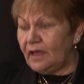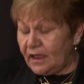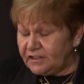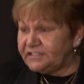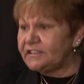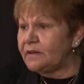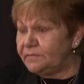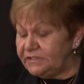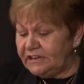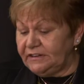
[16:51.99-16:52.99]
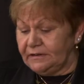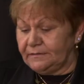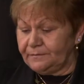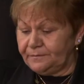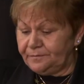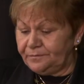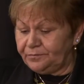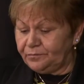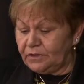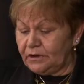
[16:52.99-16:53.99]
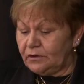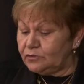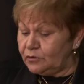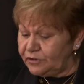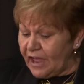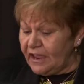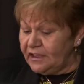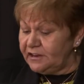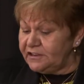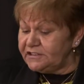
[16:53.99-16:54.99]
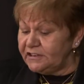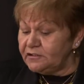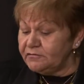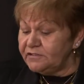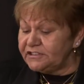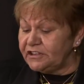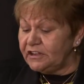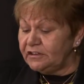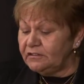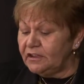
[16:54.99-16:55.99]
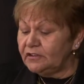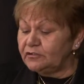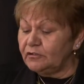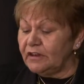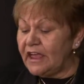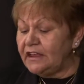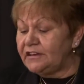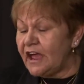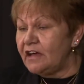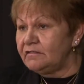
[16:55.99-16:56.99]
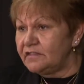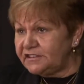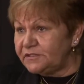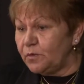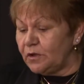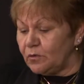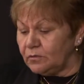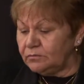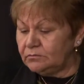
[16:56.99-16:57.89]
And some did. Today it is interesting to lay down this wero.